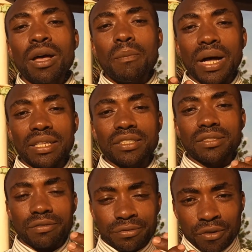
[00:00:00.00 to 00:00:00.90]
But
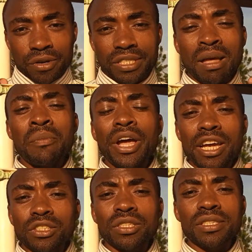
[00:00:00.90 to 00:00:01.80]
for some
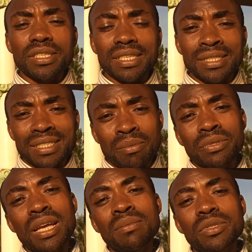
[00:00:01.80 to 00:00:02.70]
occasions, in
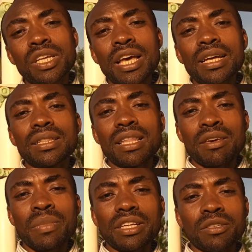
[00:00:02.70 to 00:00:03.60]
sometimes they
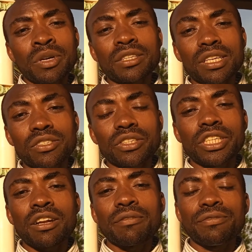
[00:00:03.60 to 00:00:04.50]
may demonetize your channel